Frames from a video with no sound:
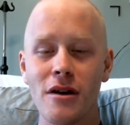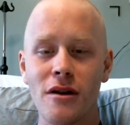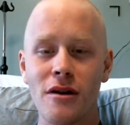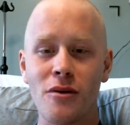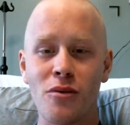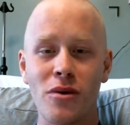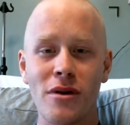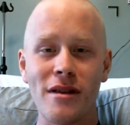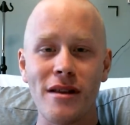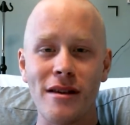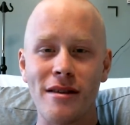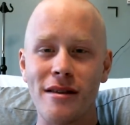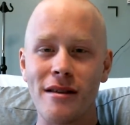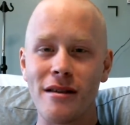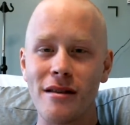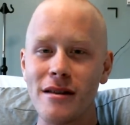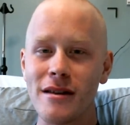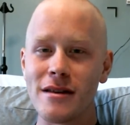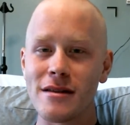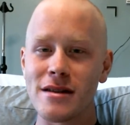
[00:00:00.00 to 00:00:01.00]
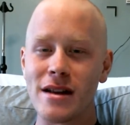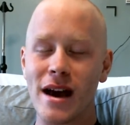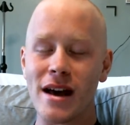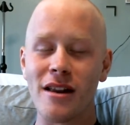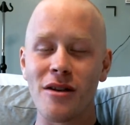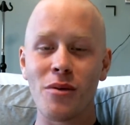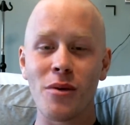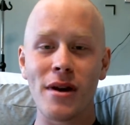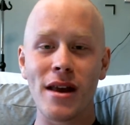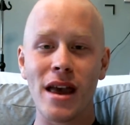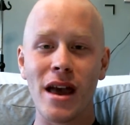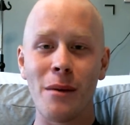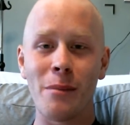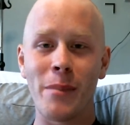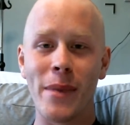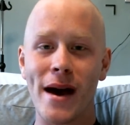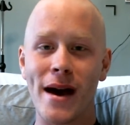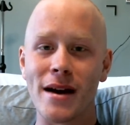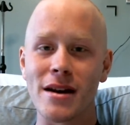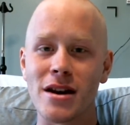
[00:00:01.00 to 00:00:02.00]
Realistically, I just want to get
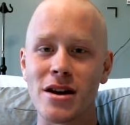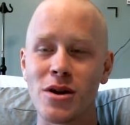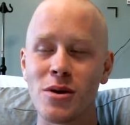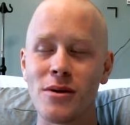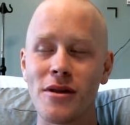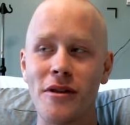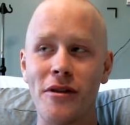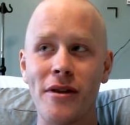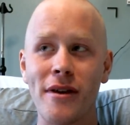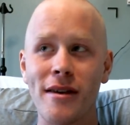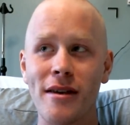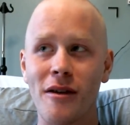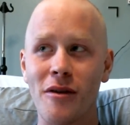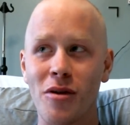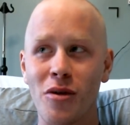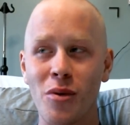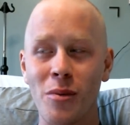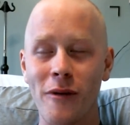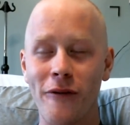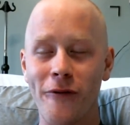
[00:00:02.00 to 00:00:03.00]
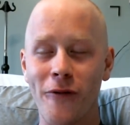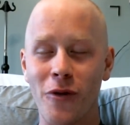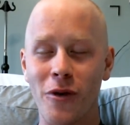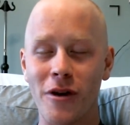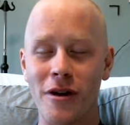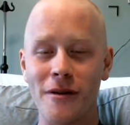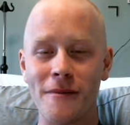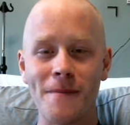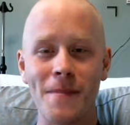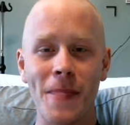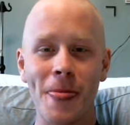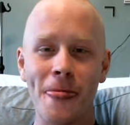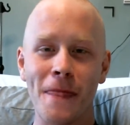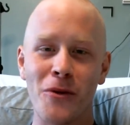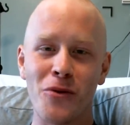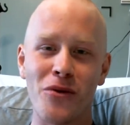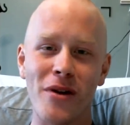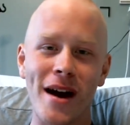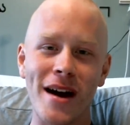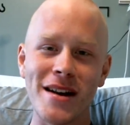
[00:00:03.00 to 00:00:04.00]
back to doing the things I was doing before,
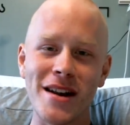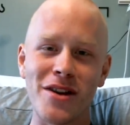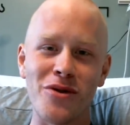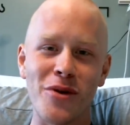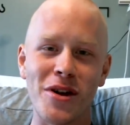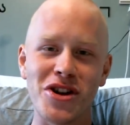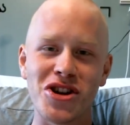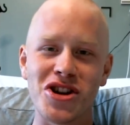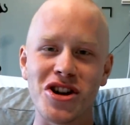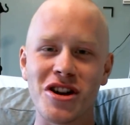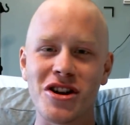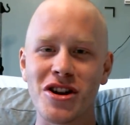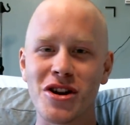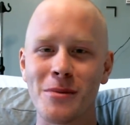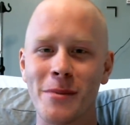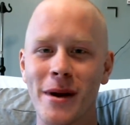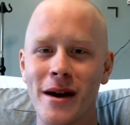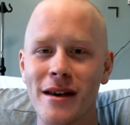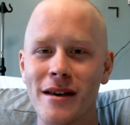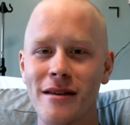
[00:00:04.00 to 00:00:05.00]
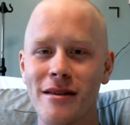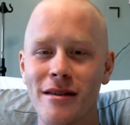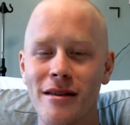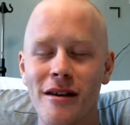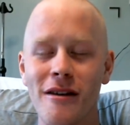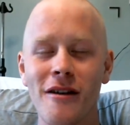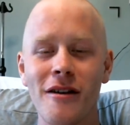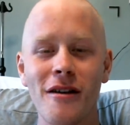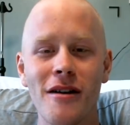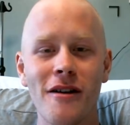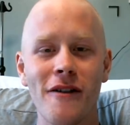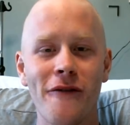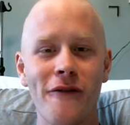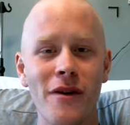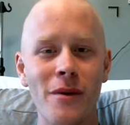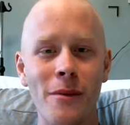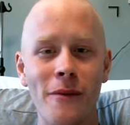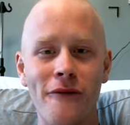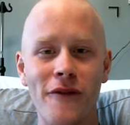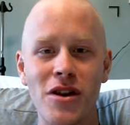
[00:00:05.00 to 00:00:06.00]
riding and wrenched under bikes,
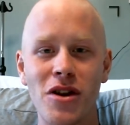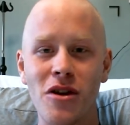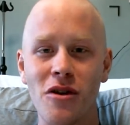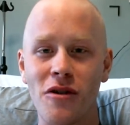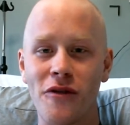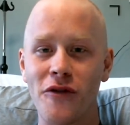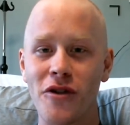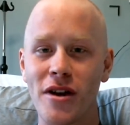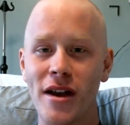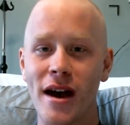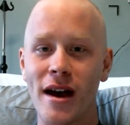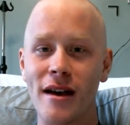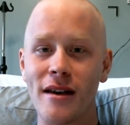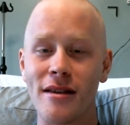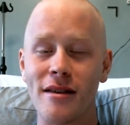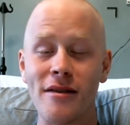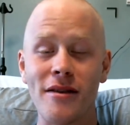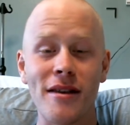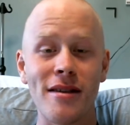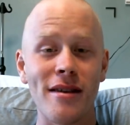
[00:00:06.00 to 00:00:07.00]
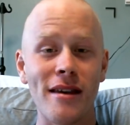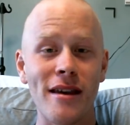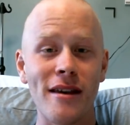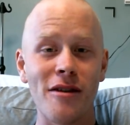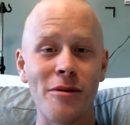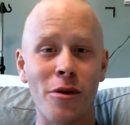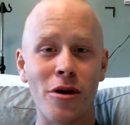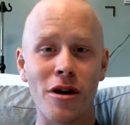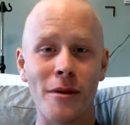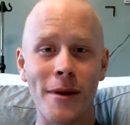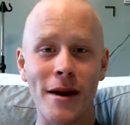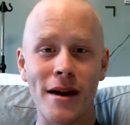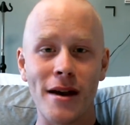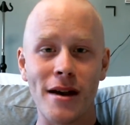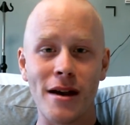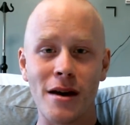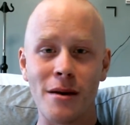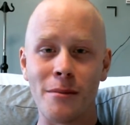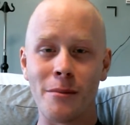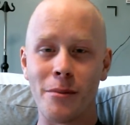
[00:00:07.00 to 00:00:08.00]
filming videos for you guys. This is part of my
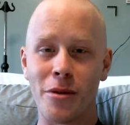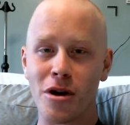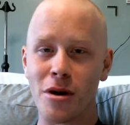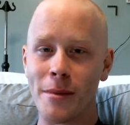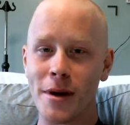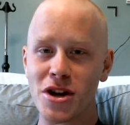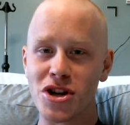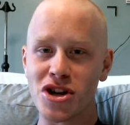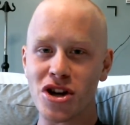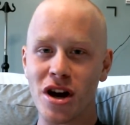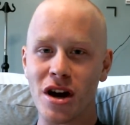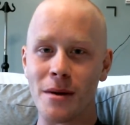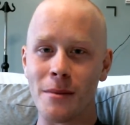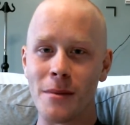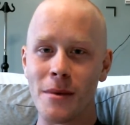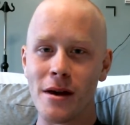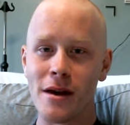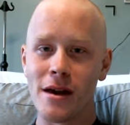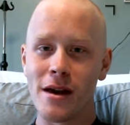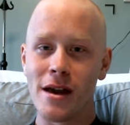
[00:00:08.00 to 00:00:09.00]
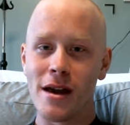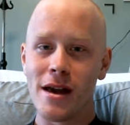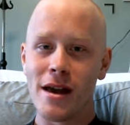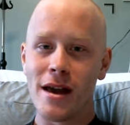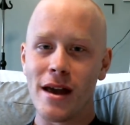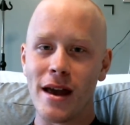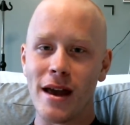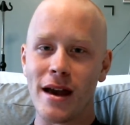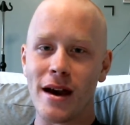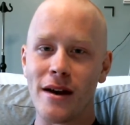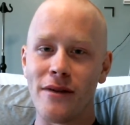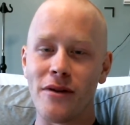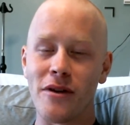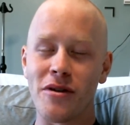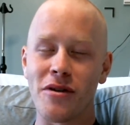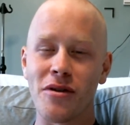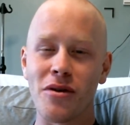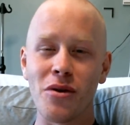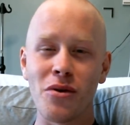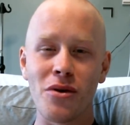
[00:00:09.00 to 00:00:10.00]
income, part of my job, and the
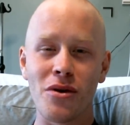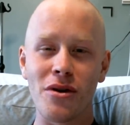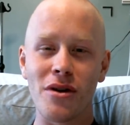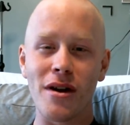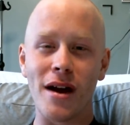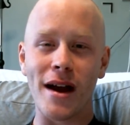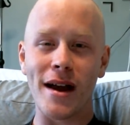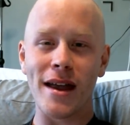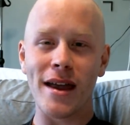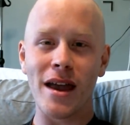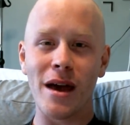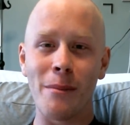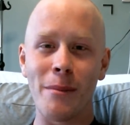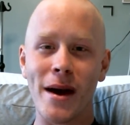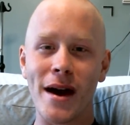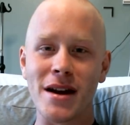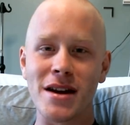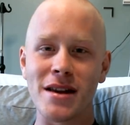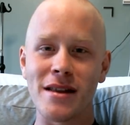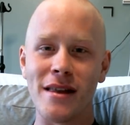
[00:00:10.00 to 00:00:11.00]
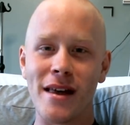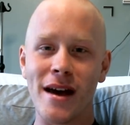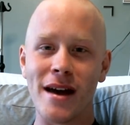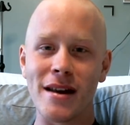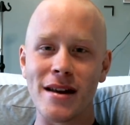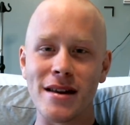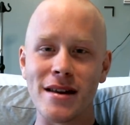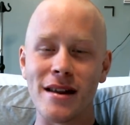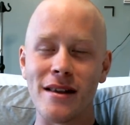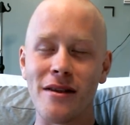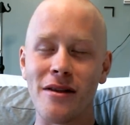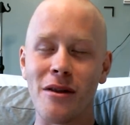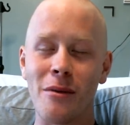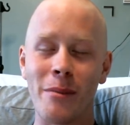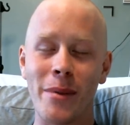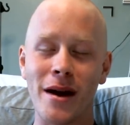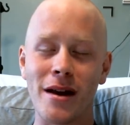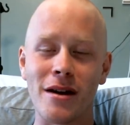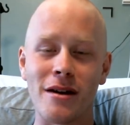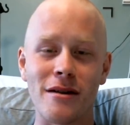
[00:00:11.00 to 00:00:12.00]
sooner I can get back to that, the
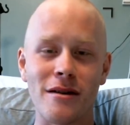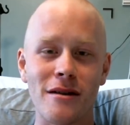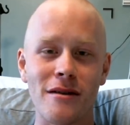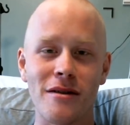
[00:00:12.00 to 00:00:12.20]
better.